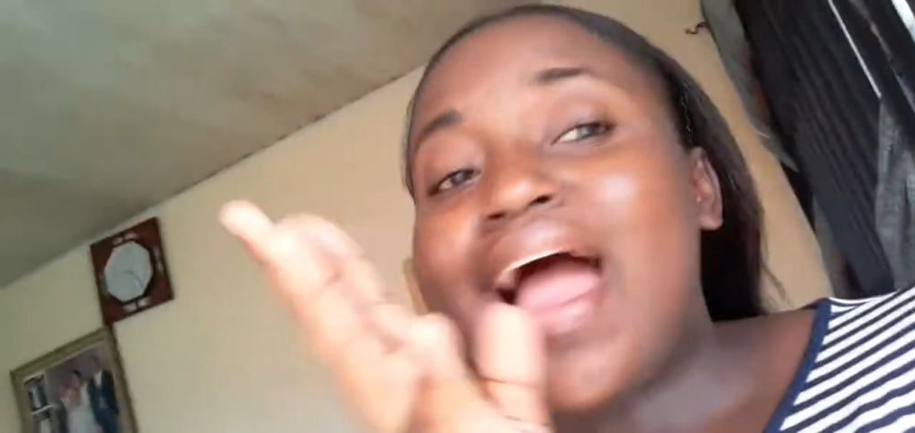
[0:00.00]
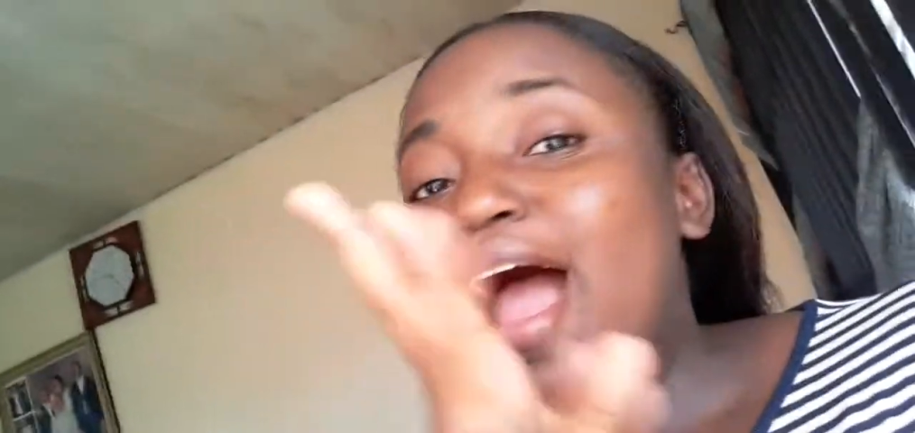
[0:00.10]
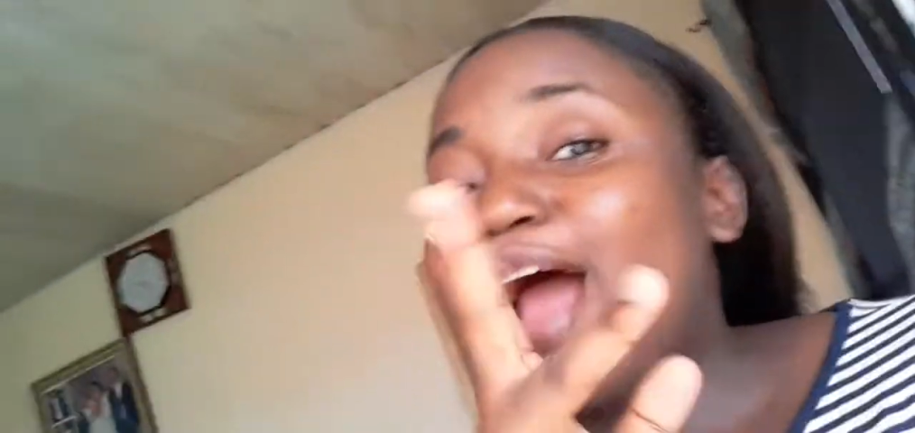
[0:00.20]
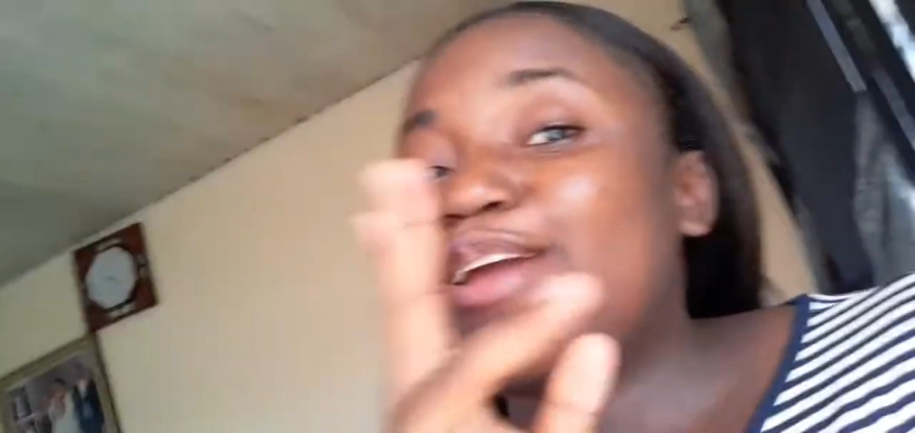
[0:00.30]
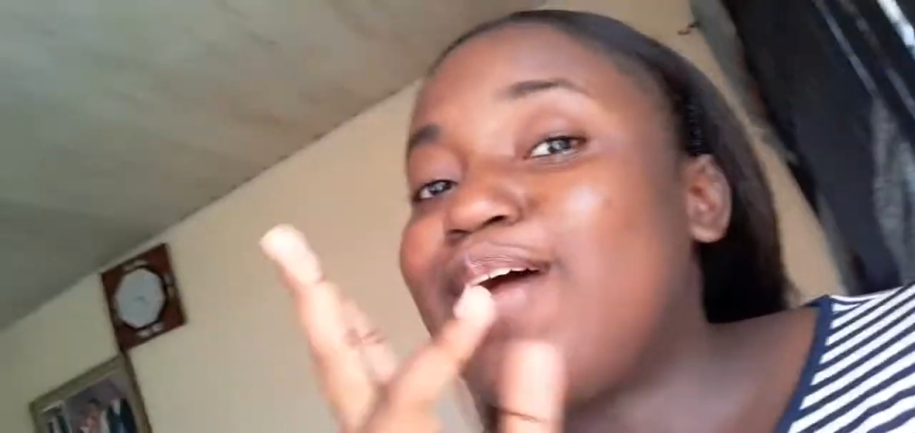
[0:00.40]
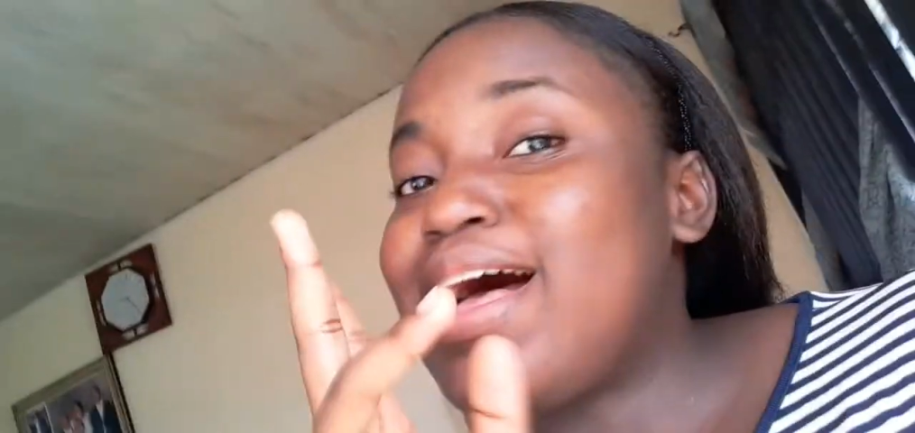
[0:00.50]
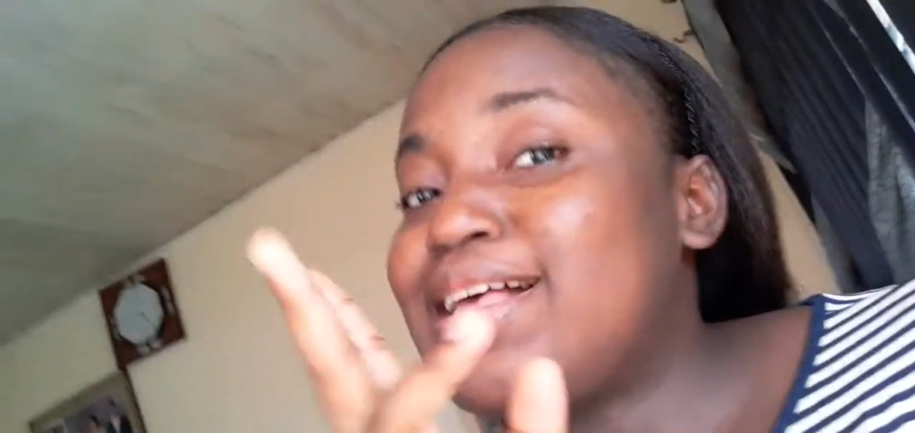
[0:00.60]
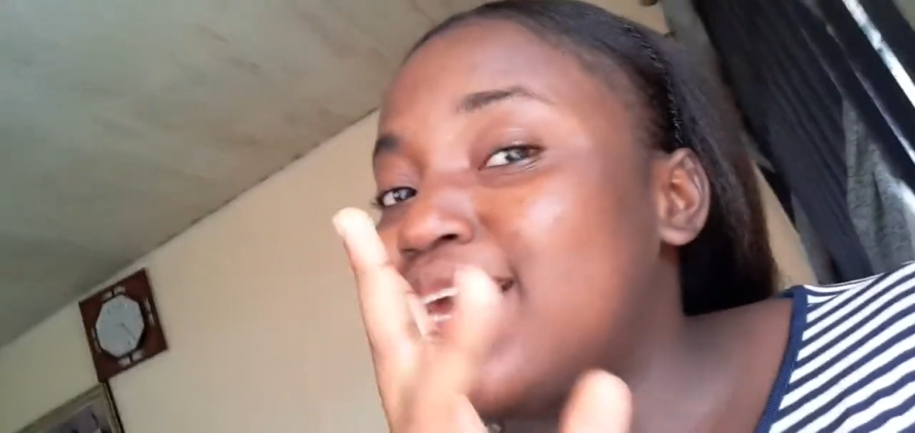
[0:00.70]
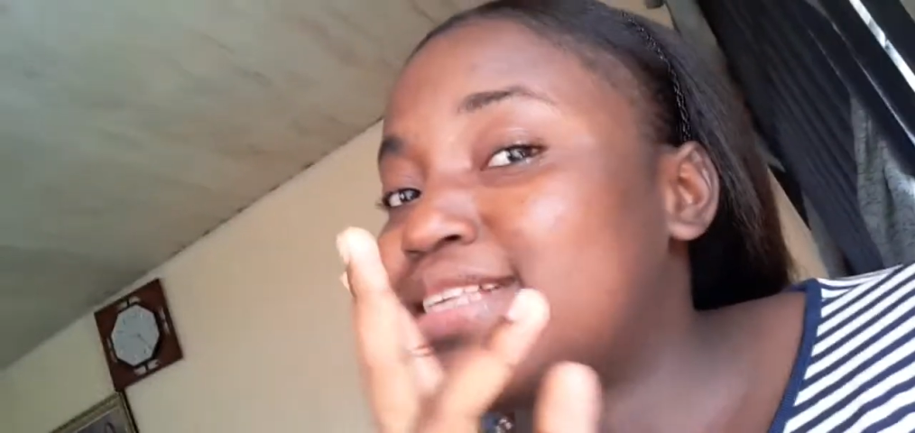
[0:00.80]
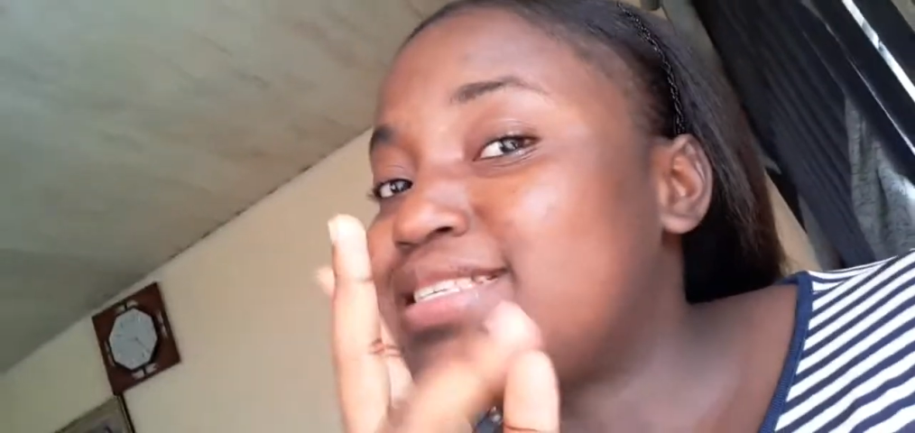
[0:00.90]
Are you as
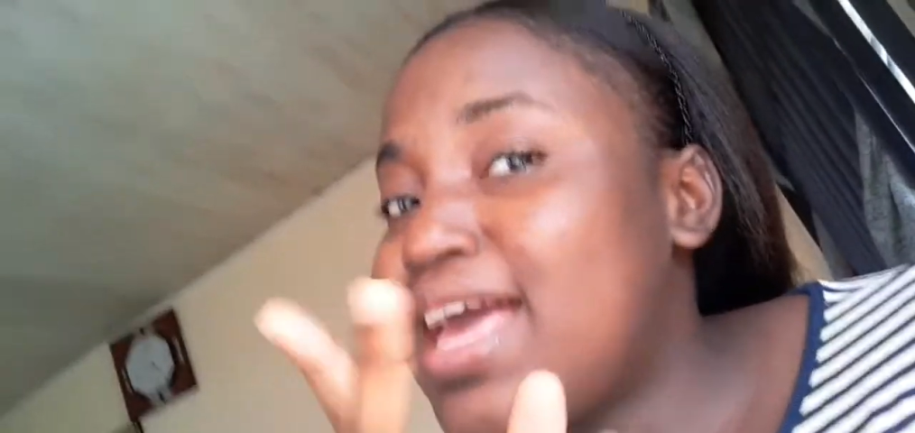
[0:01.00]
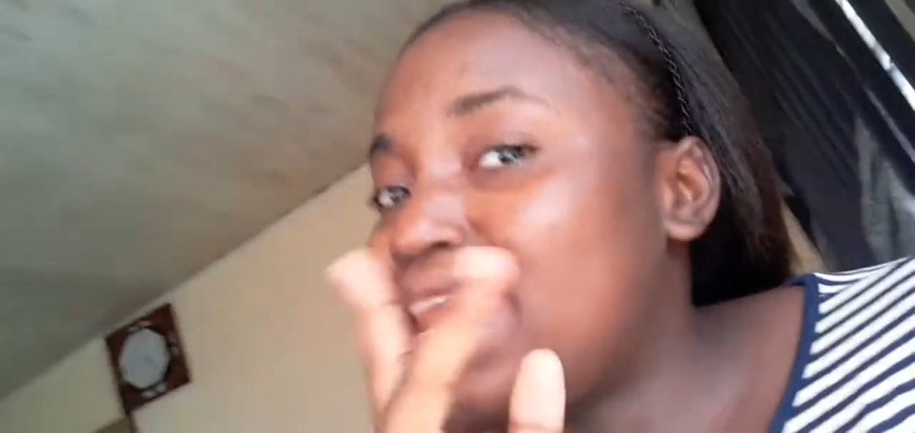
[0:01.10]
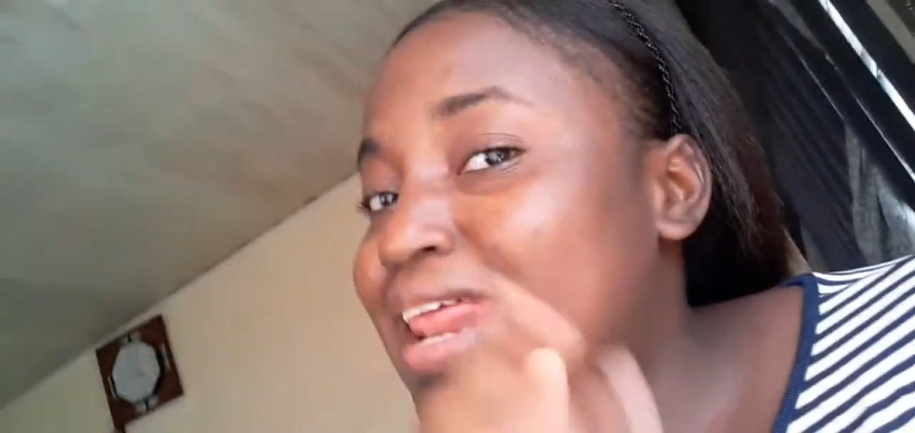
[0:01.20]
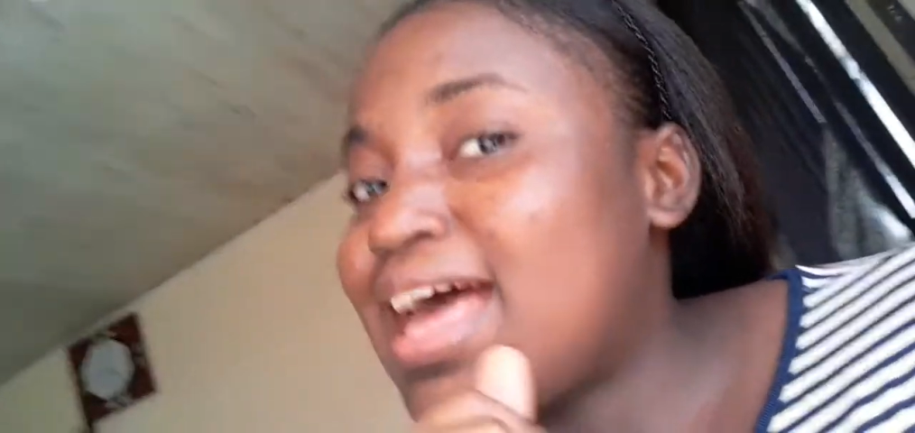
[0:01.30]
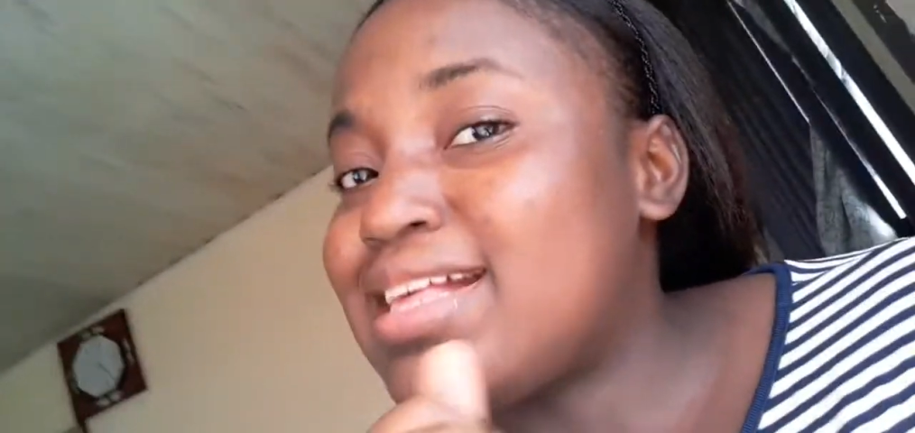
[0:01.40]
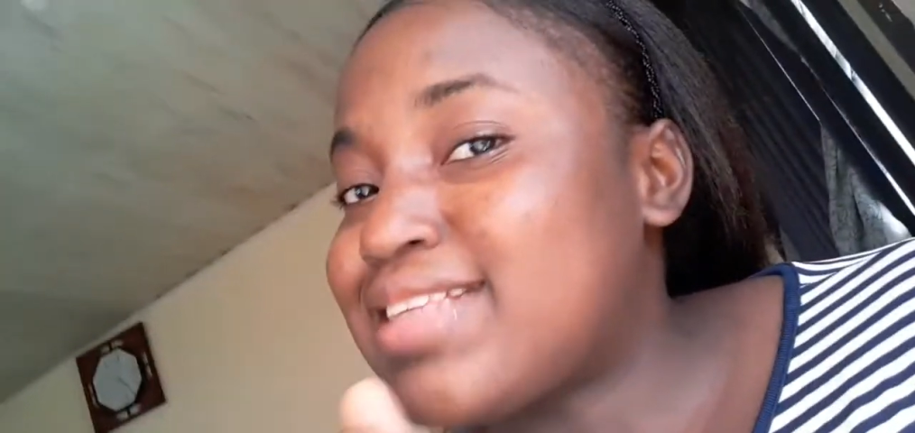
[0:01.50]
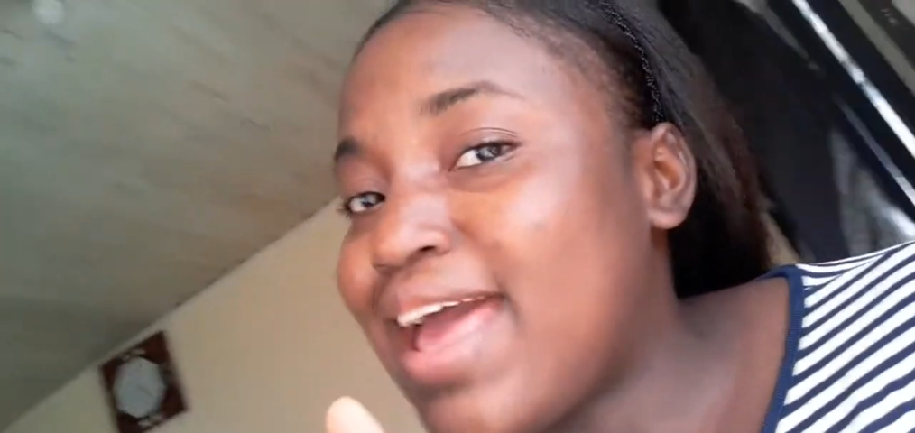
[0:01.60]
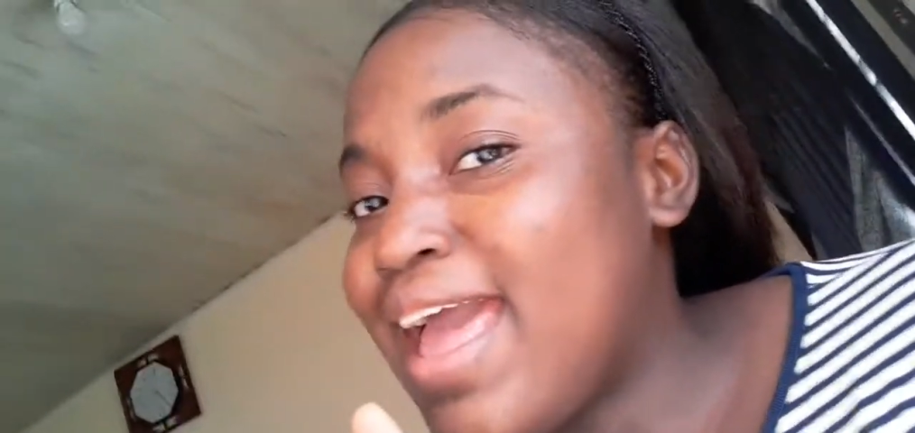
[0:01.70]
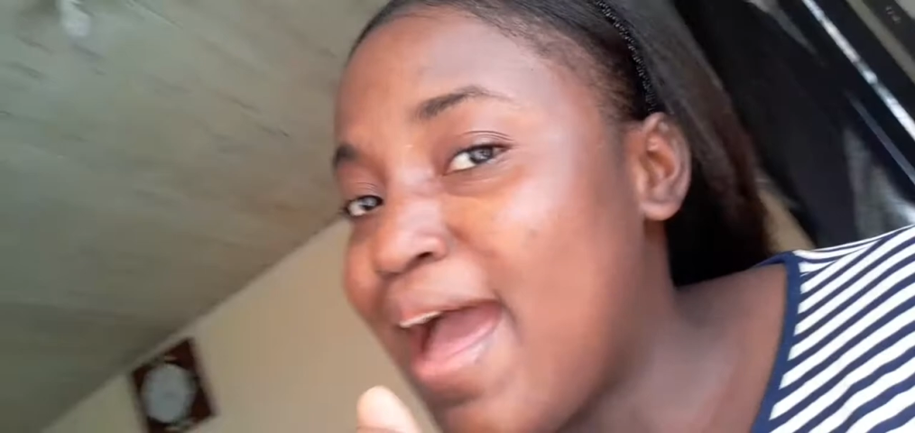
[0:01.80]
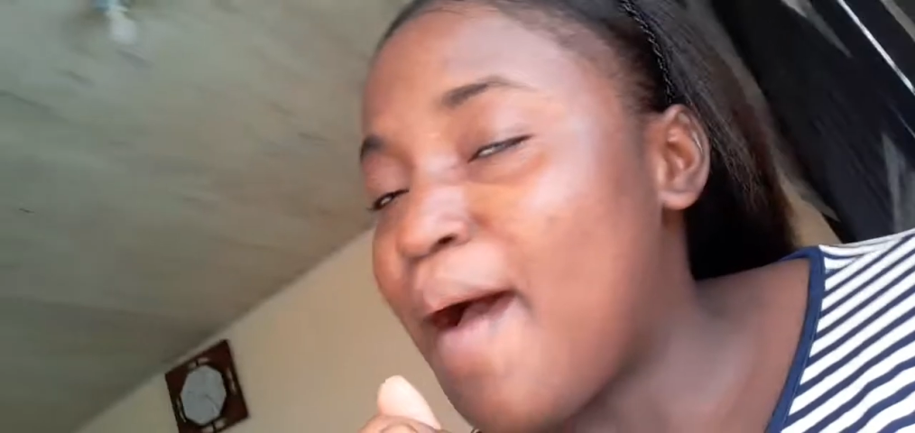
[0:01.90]
excited as
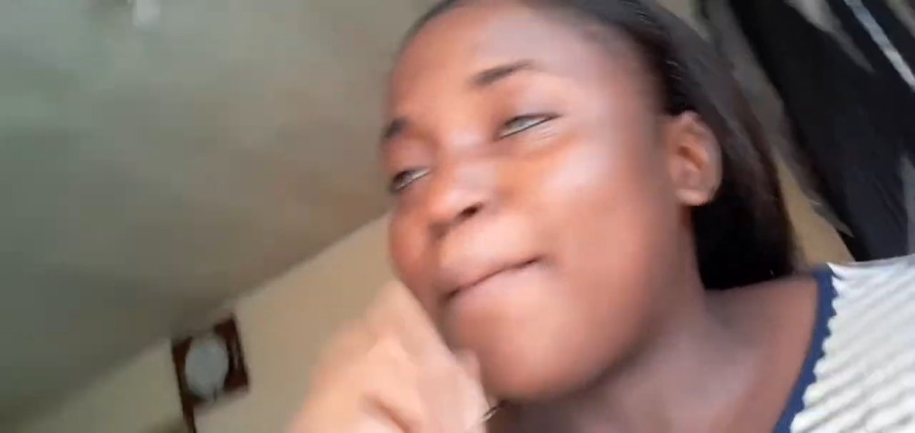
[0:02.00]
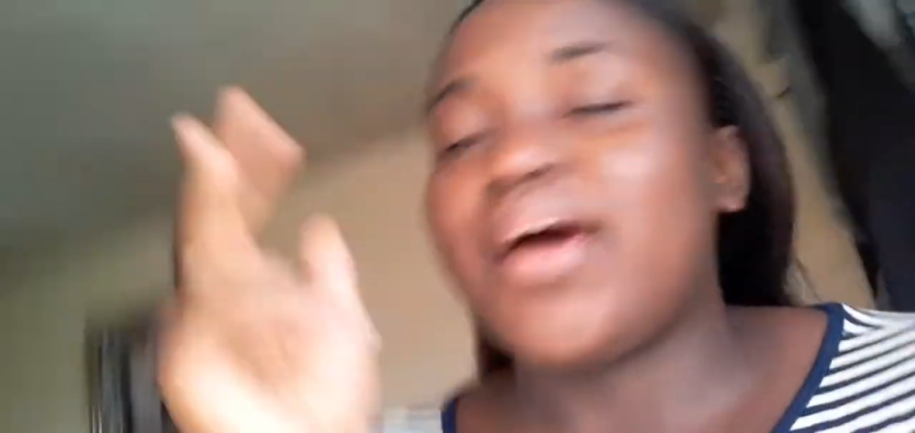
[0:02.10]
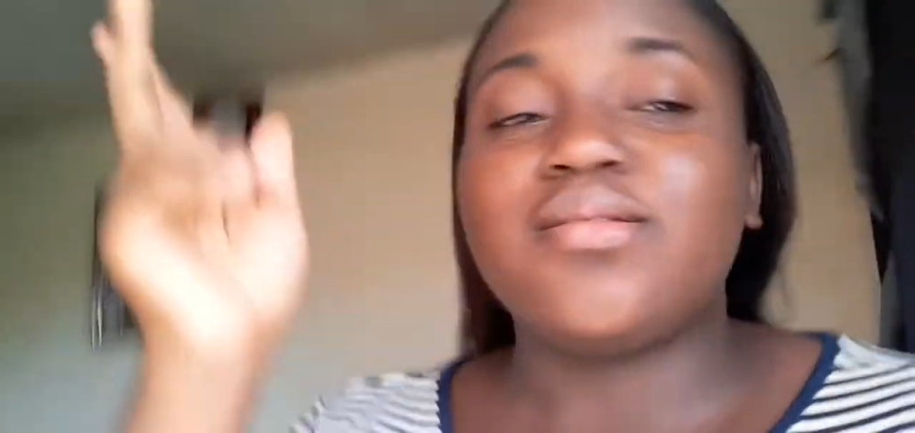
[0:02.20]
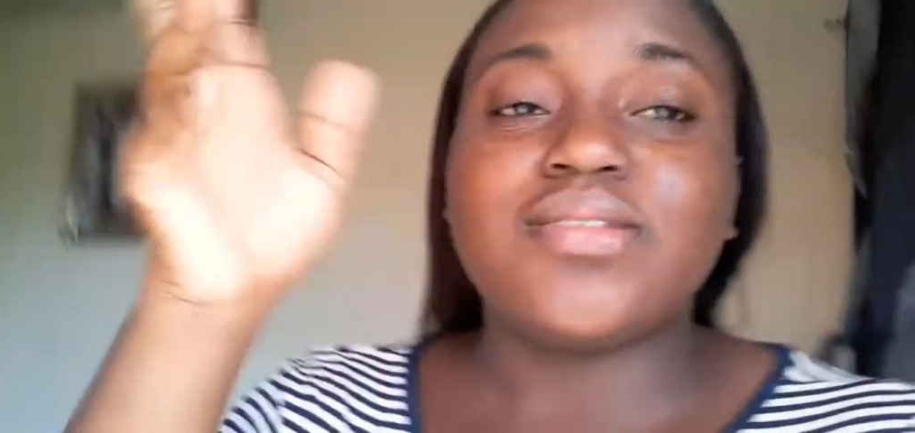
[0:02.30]
I am? I don't